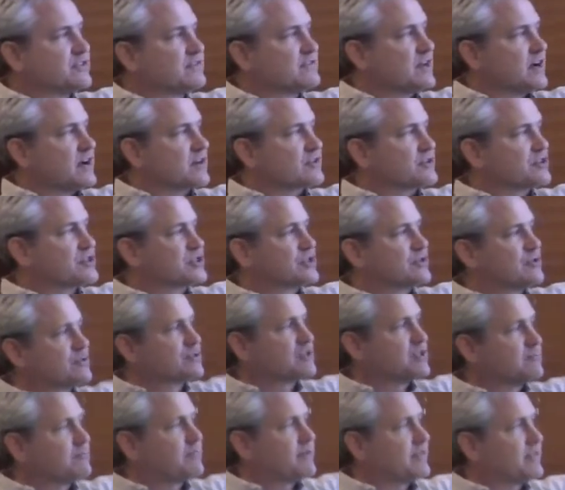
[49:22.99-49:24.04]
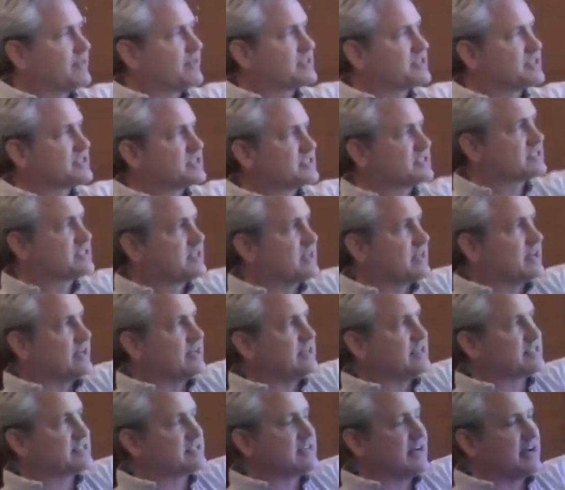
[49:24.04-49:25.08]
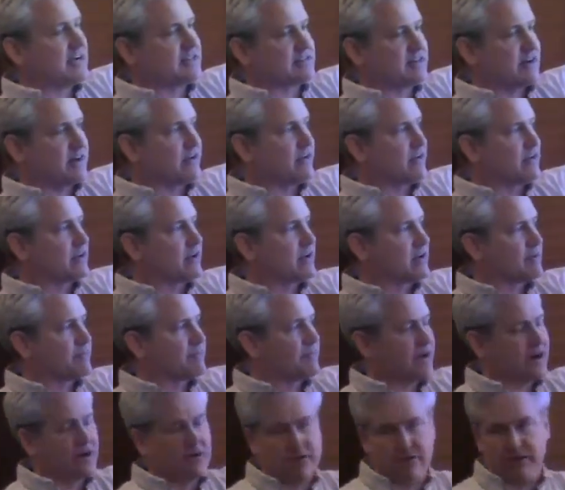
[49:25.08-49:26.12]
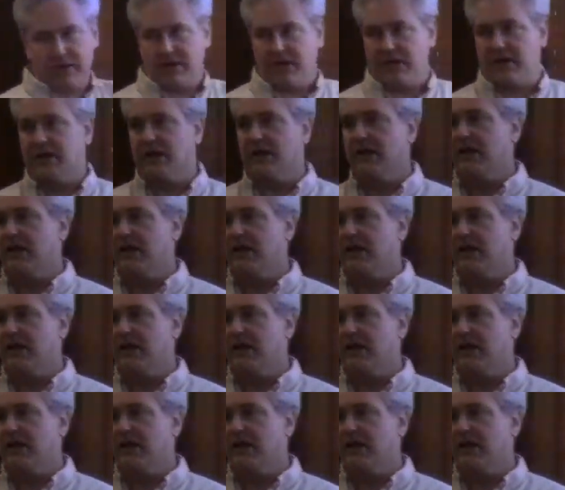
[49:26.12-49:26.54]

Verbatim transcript: of Doctor Seuss had been, this is a satire, not a parody,